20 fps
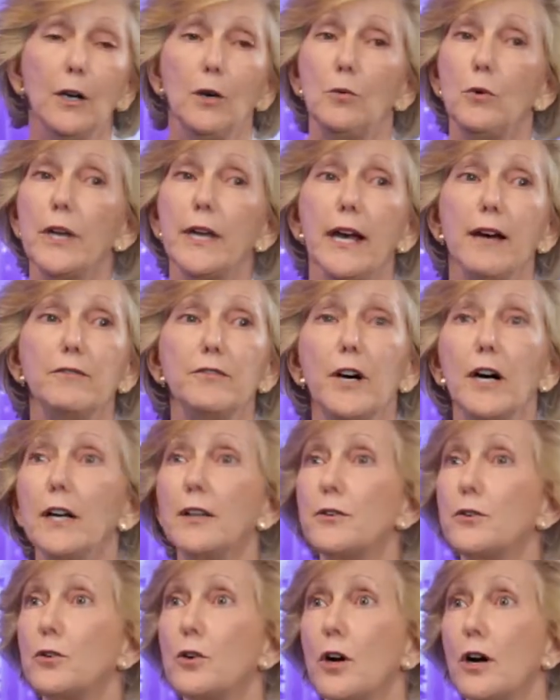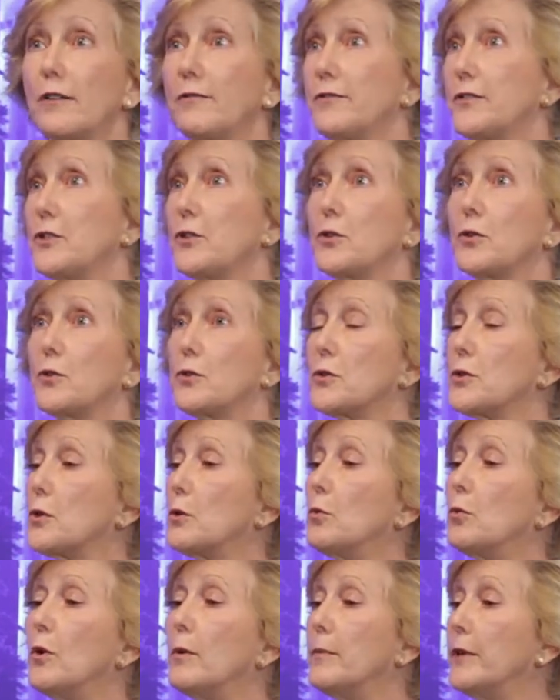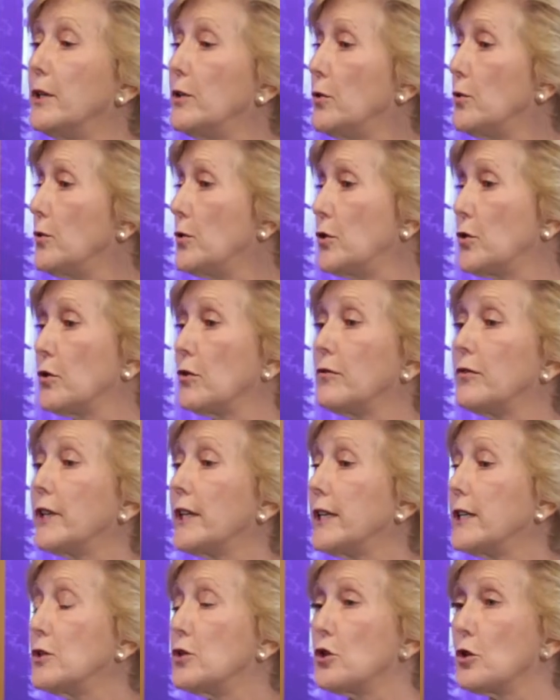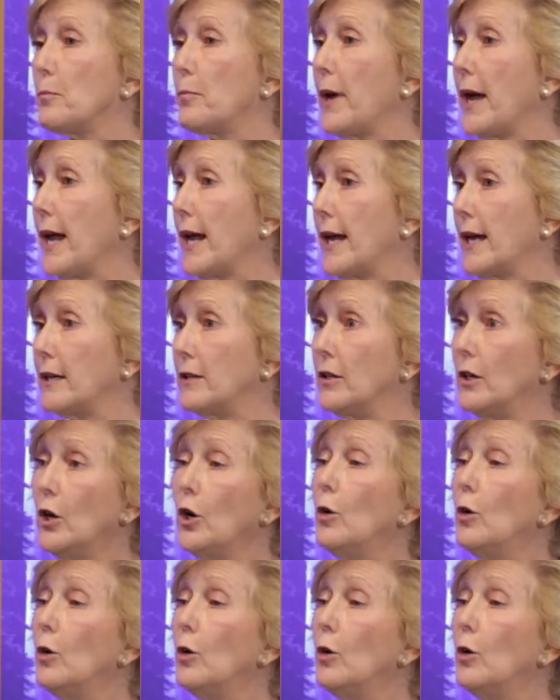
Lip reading: We have other officers, a woman who's serving in Japan,